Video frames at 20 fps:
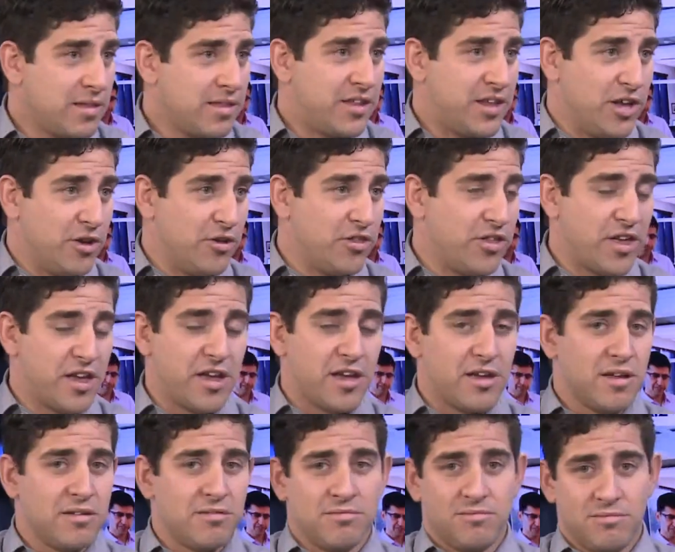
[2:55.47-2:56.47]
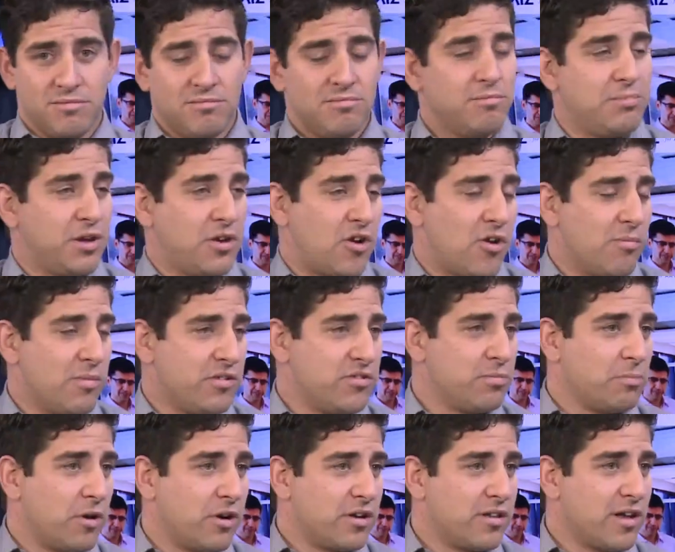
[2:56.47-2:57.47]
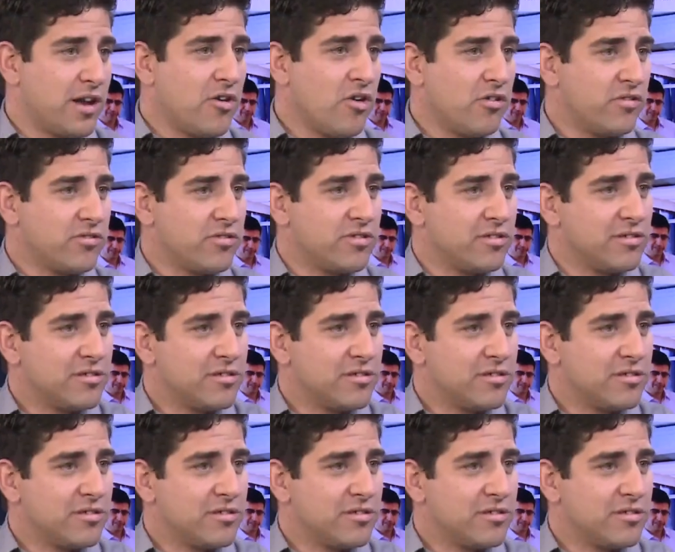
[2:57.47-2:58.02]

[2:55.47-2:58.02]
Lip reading: till they become smarter than us.